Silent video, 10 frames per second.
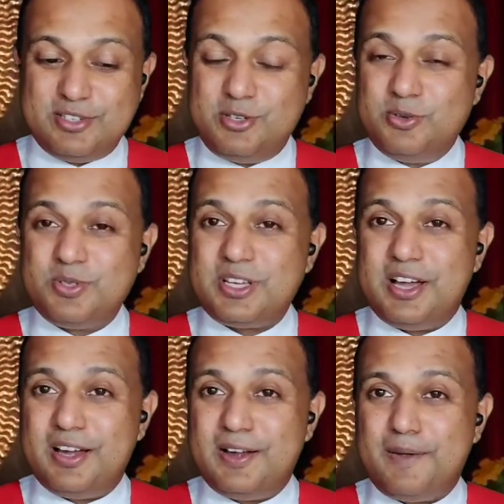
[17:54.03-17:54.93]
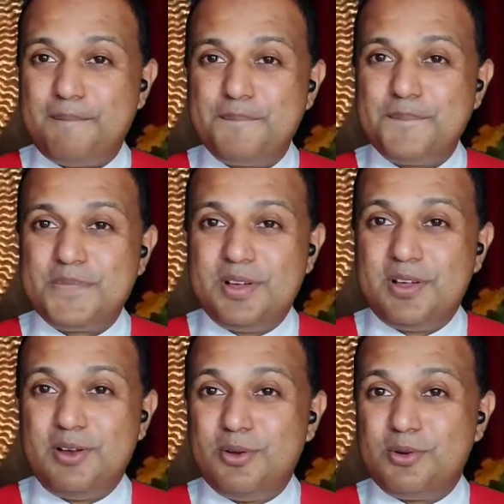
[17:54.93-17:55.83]
Jews had
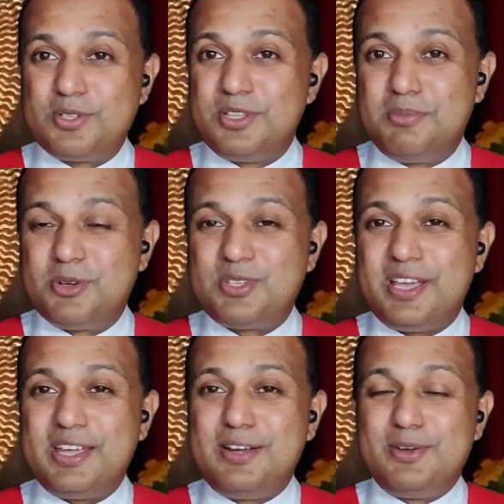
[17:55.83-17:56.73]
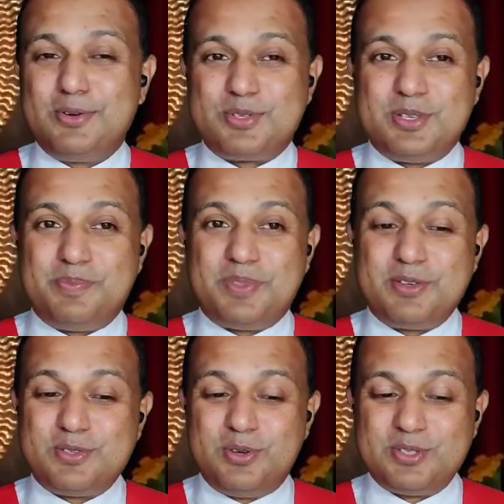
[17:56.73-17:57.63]
laws, the Mosaic laws.
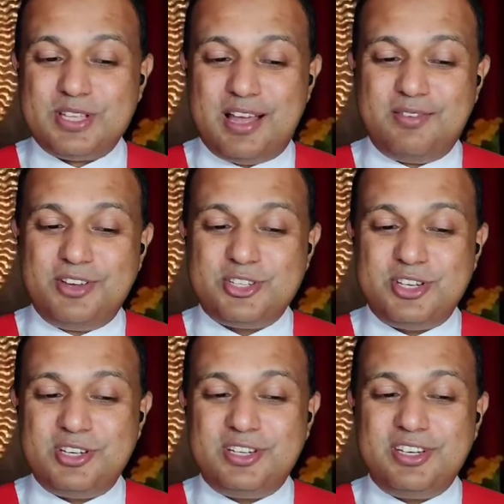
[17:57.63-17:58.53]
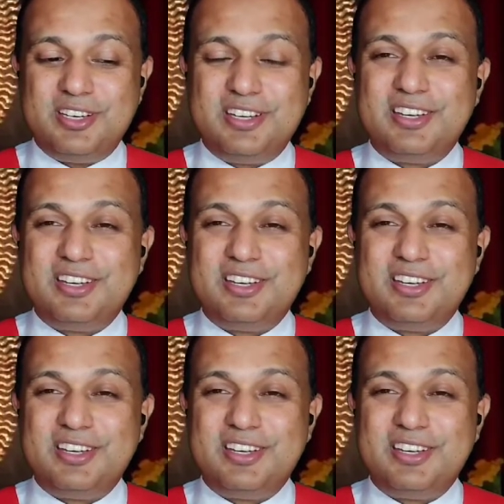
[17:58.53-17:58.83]
So salvation